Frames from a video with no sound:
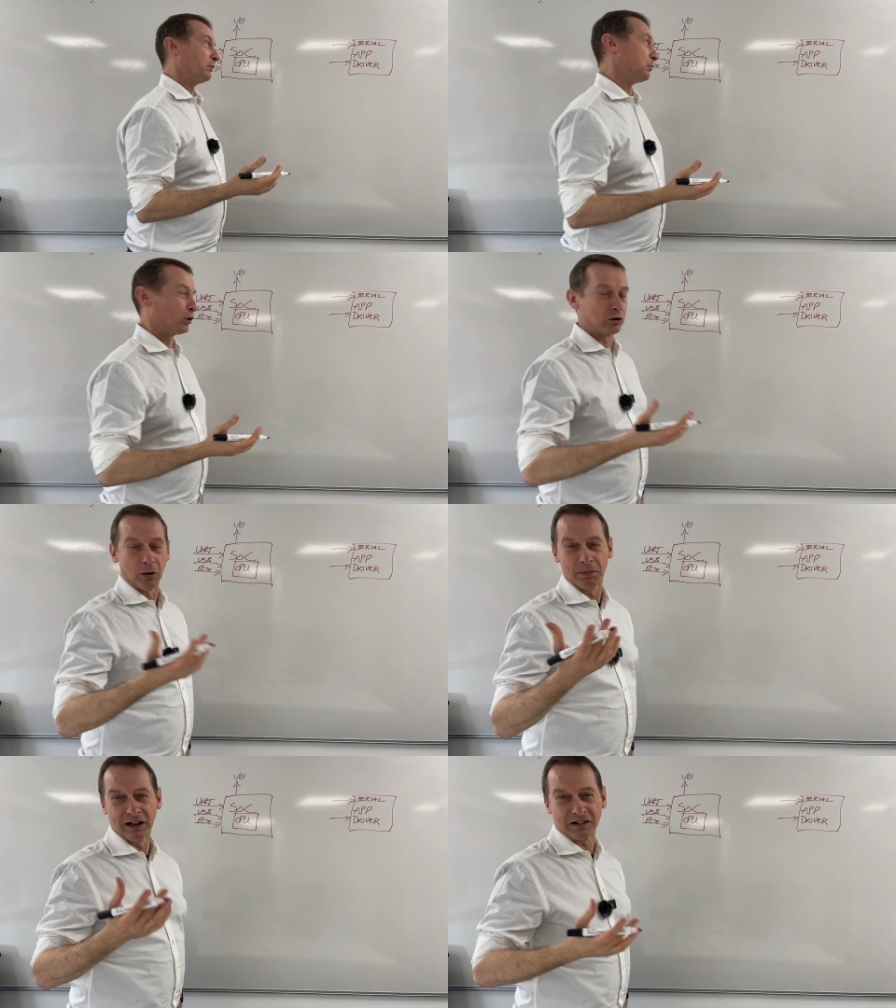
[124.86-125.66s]
more
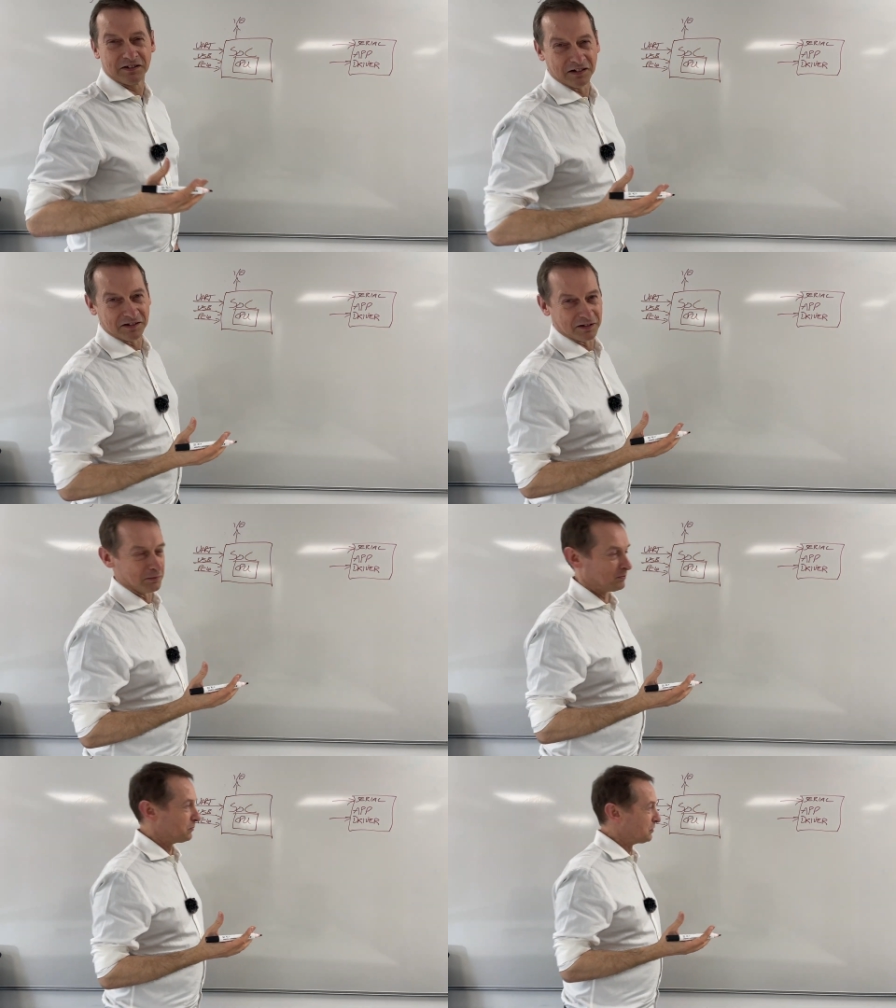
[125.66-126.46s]
complex
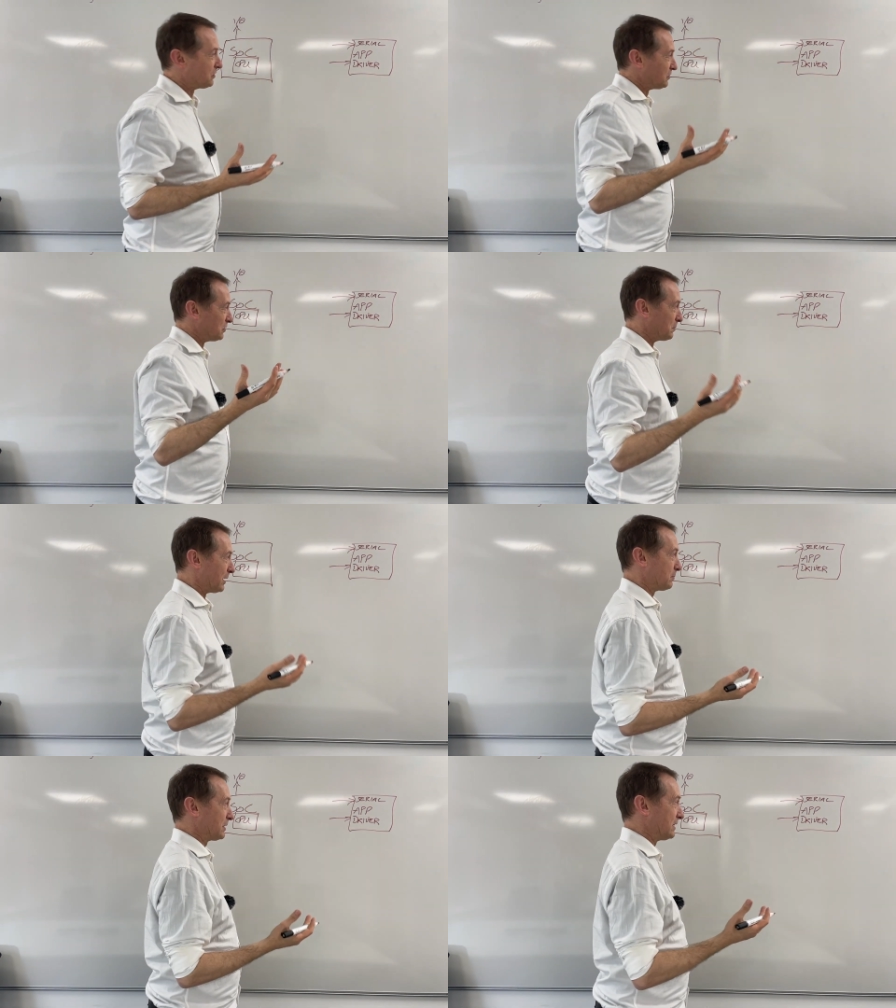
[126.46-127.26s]
systems, you
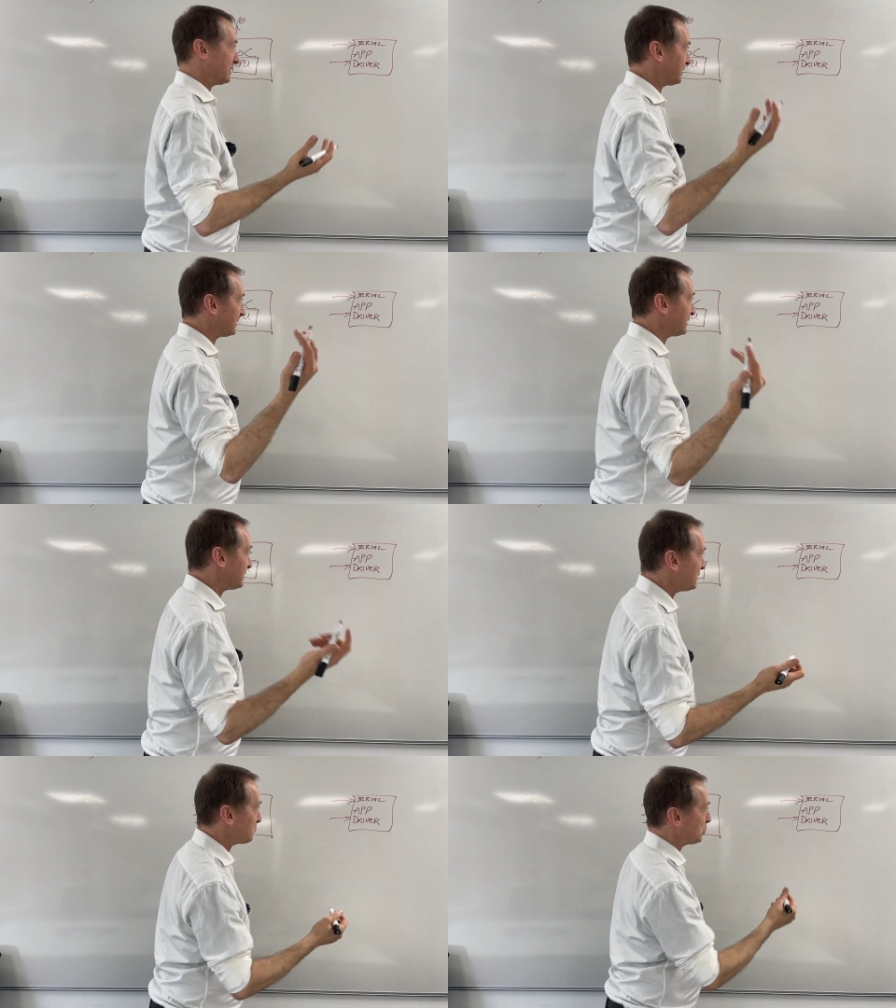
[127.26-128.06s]
might be
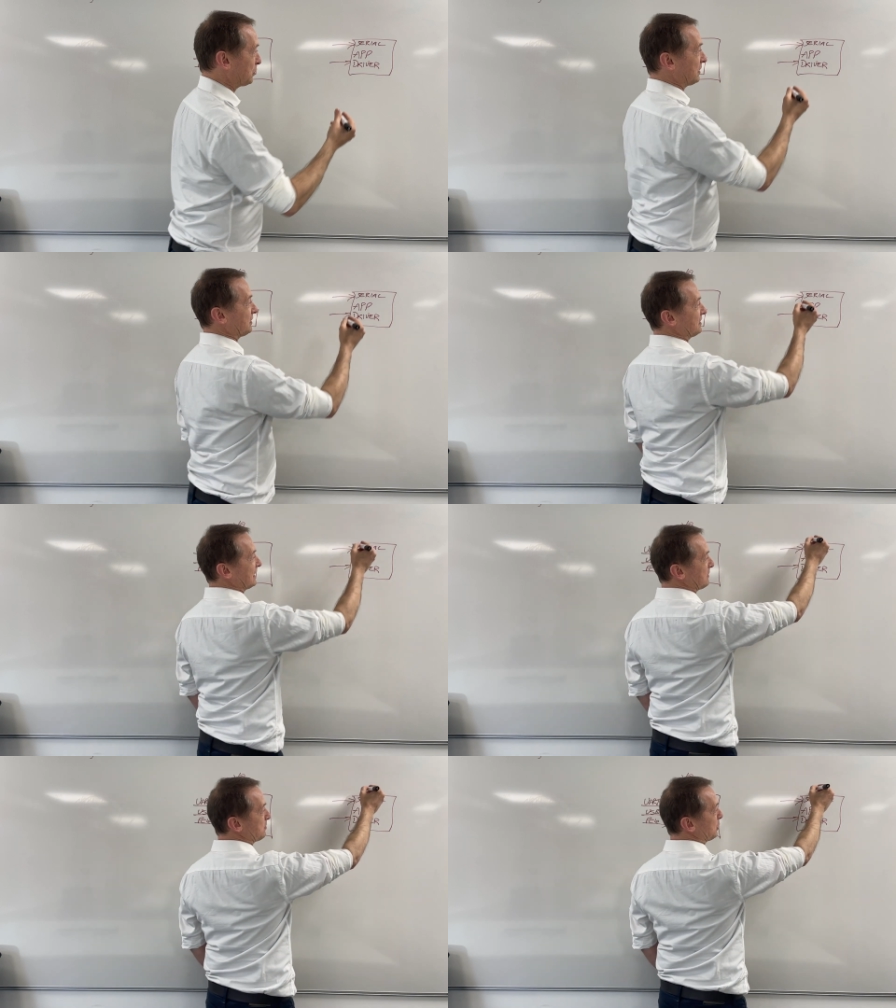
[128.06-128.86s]
processing
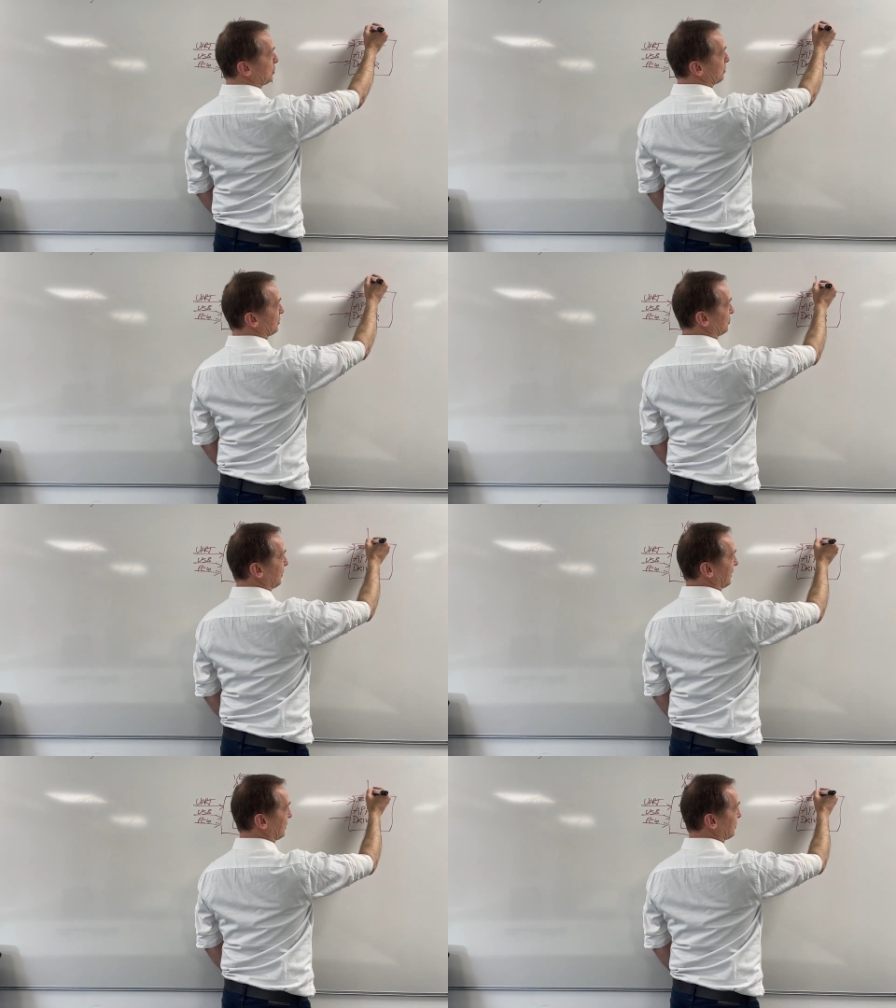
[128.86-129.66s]
input, which
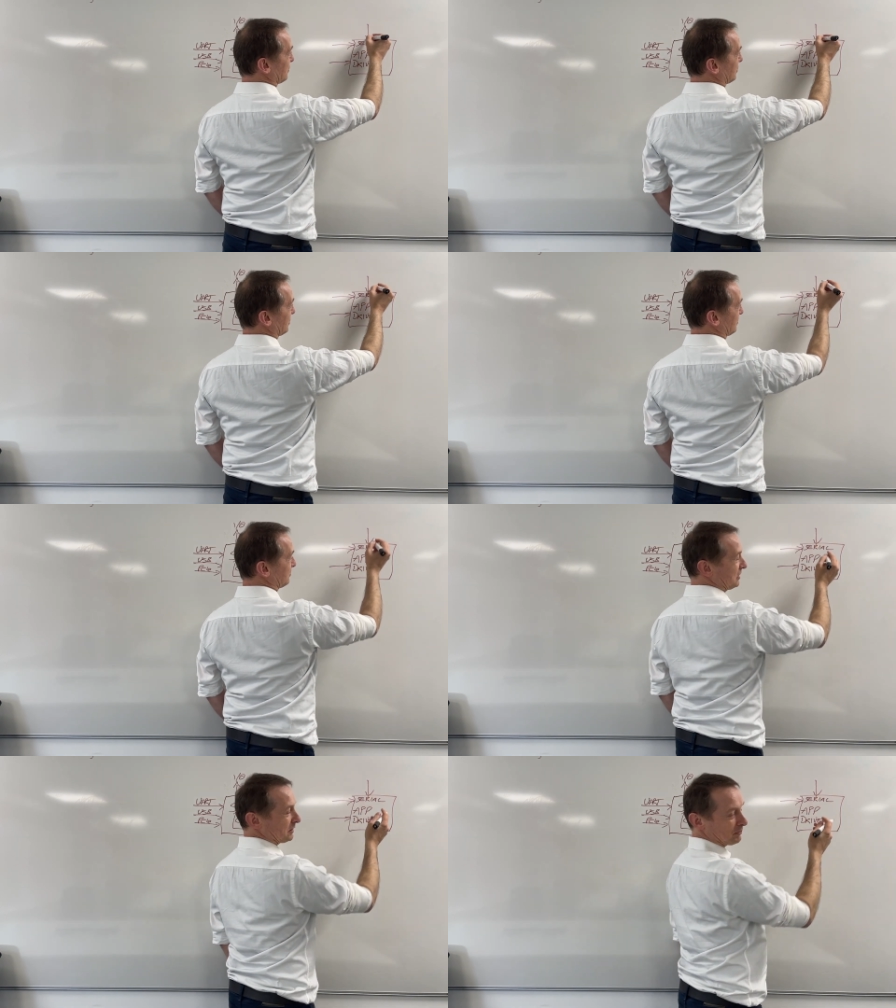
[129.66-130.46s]
then goes to
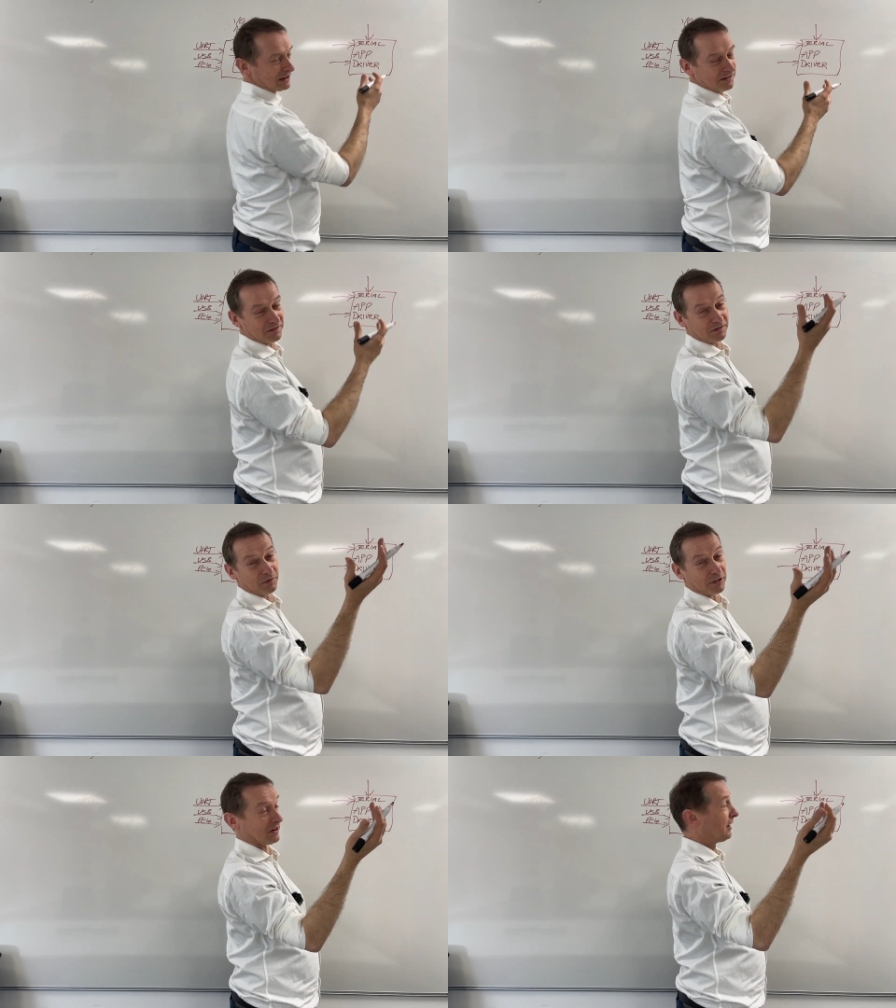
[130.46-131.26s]
database or
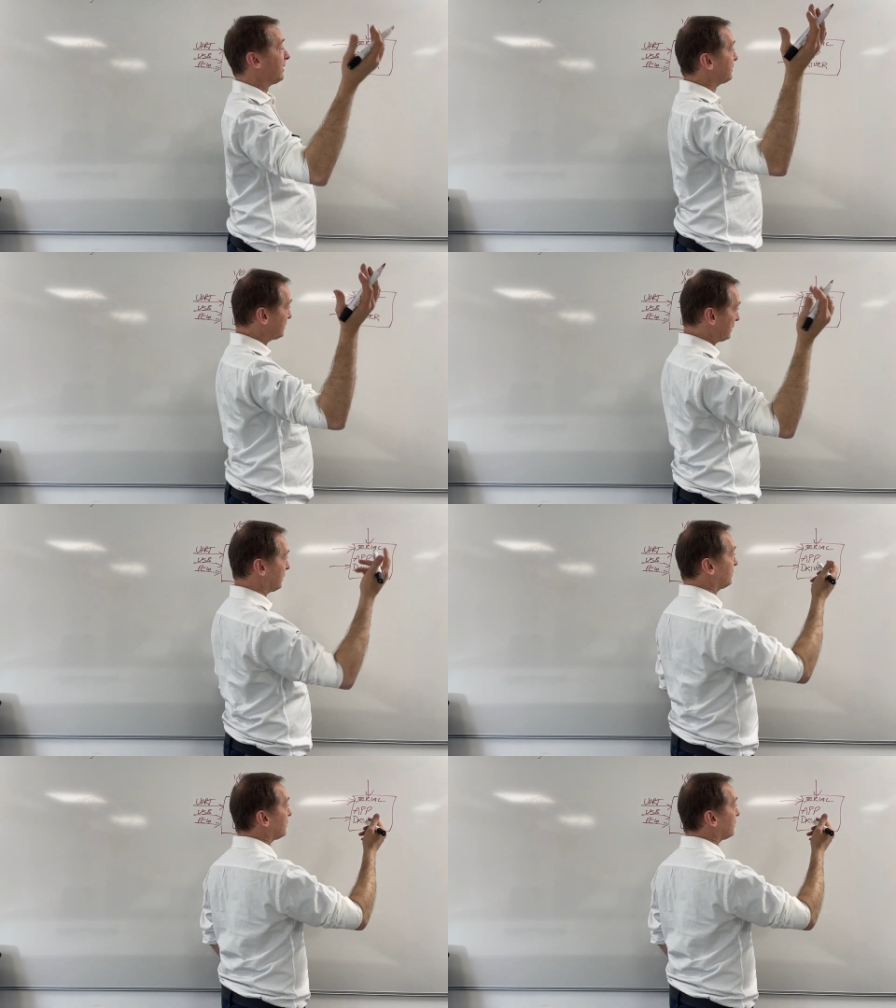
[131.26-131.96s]
something like that, you know.